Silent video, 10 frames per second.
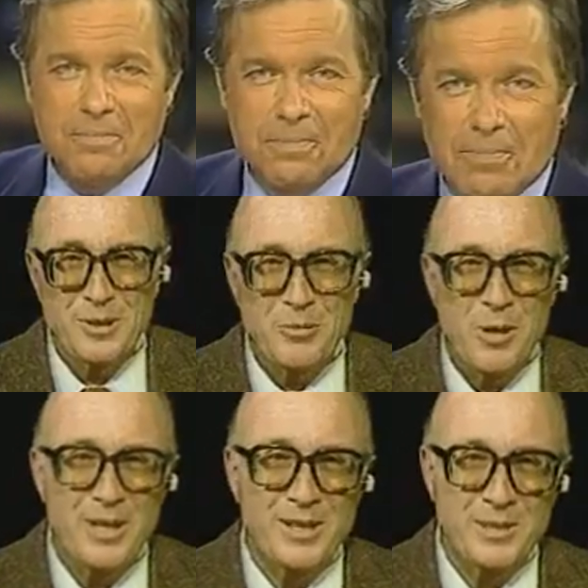
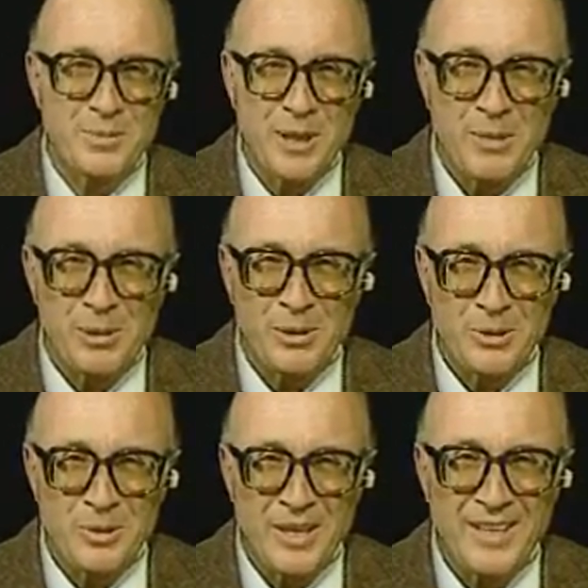President Reagan has been able to
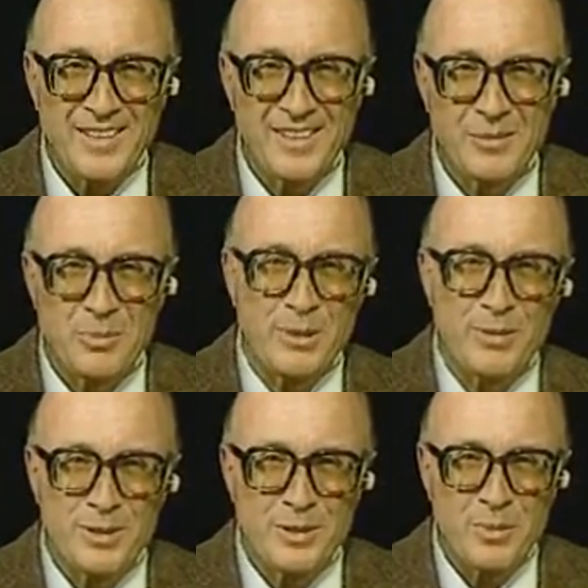do that in
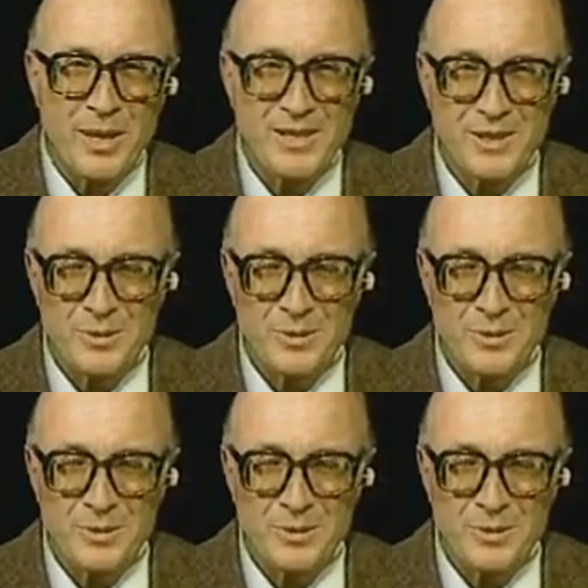previous debates.